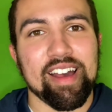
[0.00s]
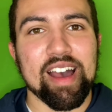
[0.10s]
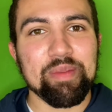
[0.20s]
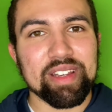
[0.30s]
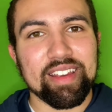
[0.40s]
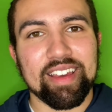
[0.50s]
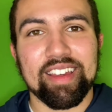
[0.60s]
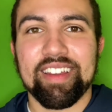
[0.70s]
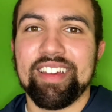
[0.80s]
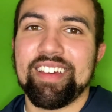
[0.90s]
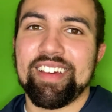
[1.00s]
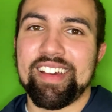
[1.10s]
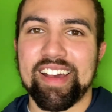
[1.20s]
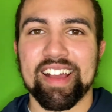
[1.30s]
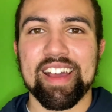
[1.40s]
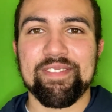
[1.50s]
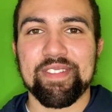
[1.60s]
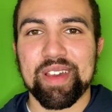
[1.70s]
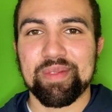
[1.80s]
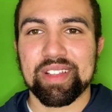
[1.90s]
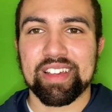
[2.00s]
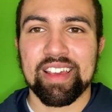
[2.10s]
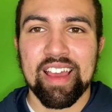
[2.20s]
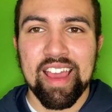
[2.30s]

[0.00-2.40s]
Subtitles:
I'm a dad, I got family,